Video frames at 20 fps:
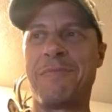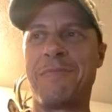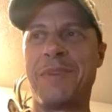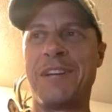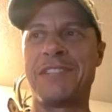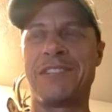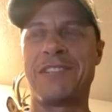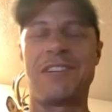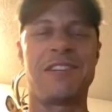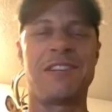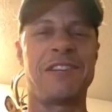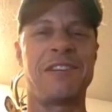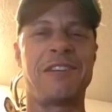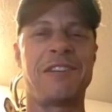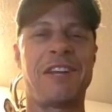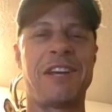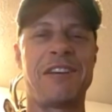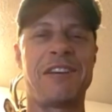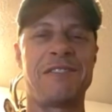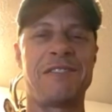basically
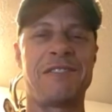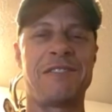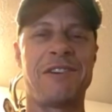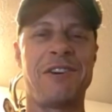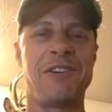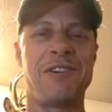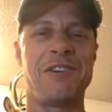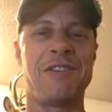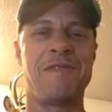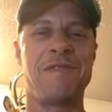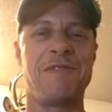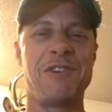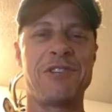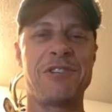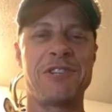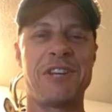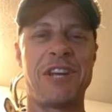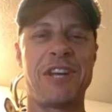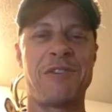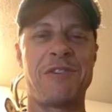like hunting and
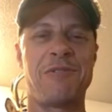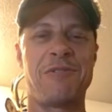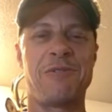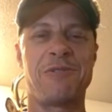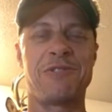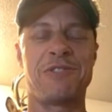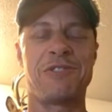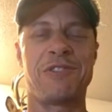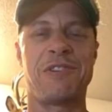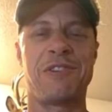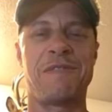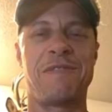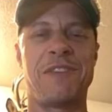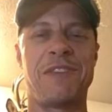fishing, outdoor stuff,